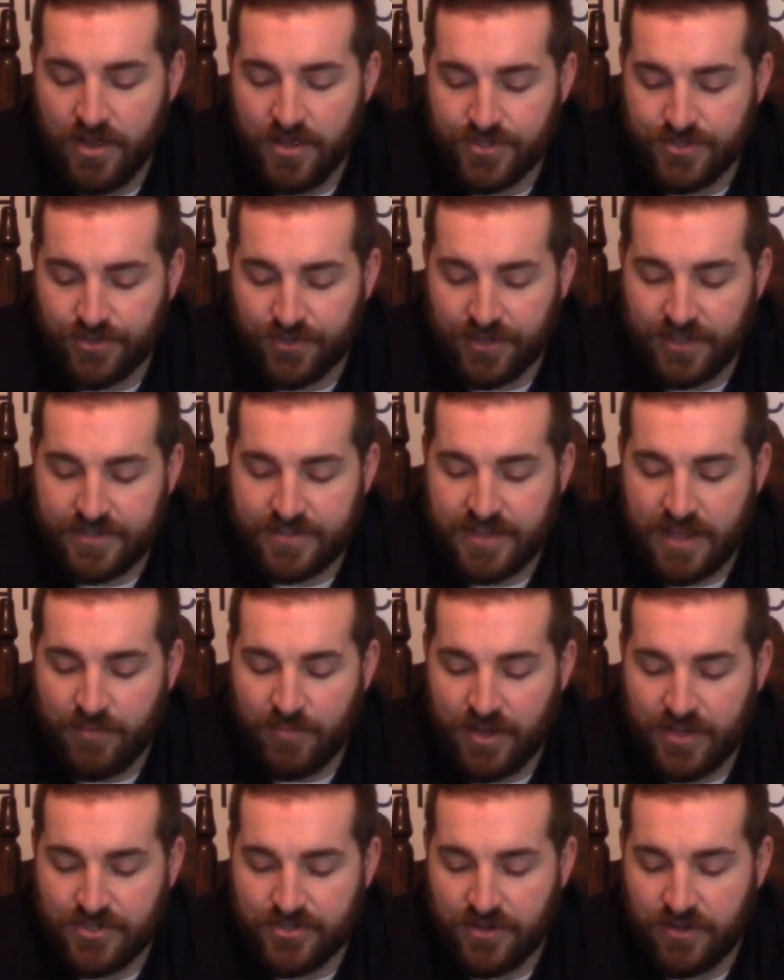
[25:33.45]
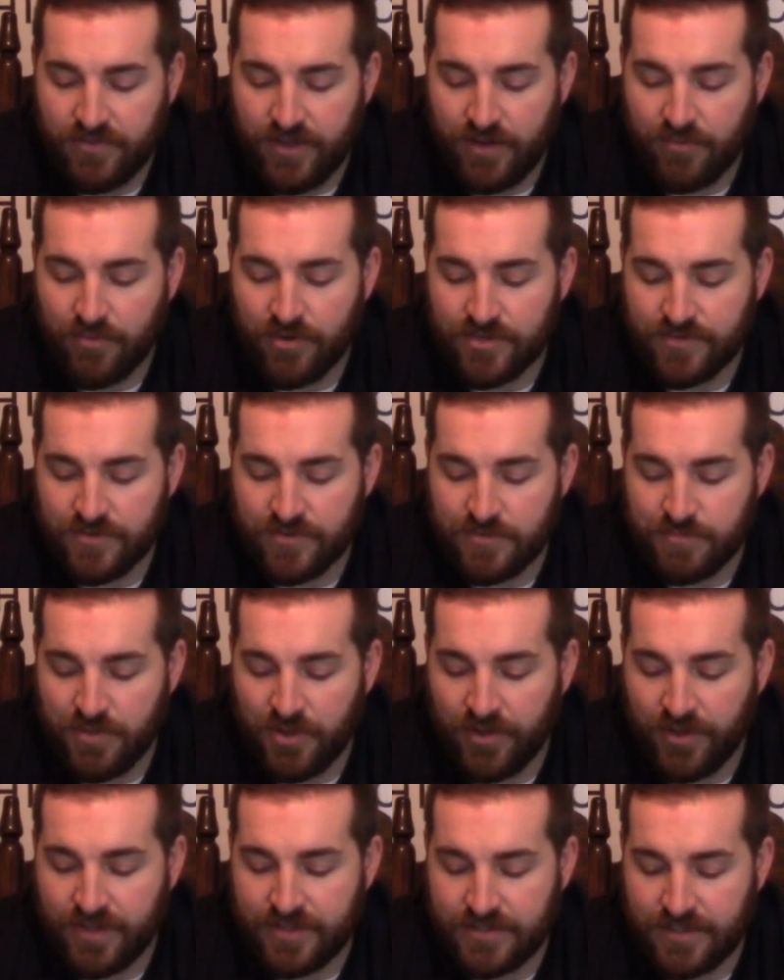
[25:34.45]
So look at the semis. You have Edwards versus
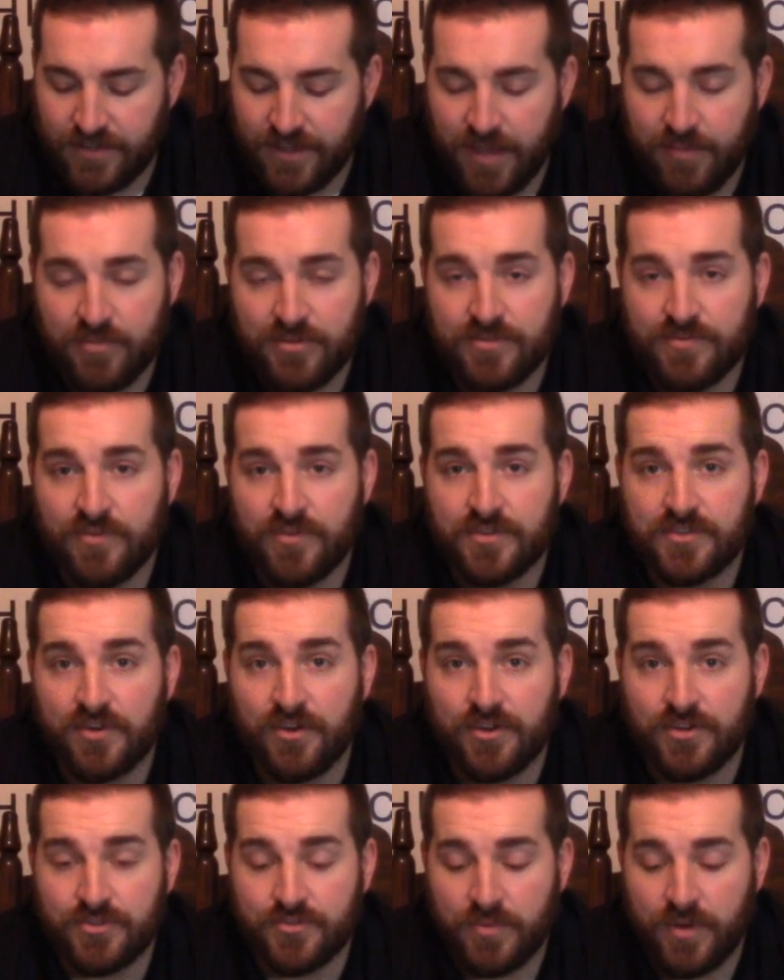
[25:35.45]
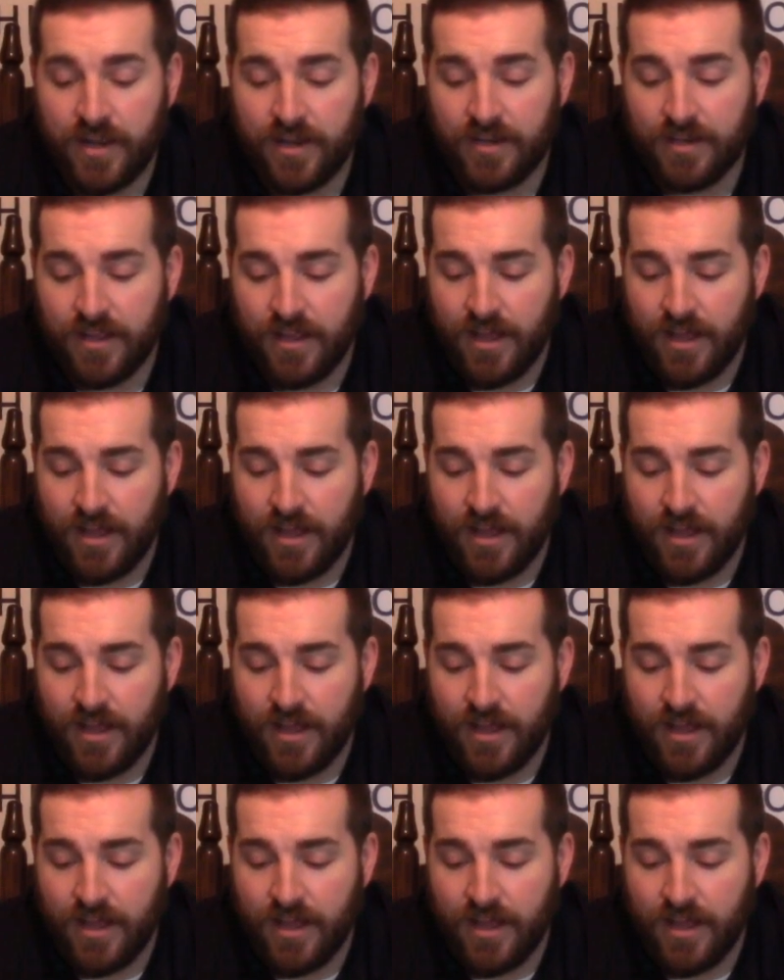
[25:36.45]
Billings and Labus versus Gershwin.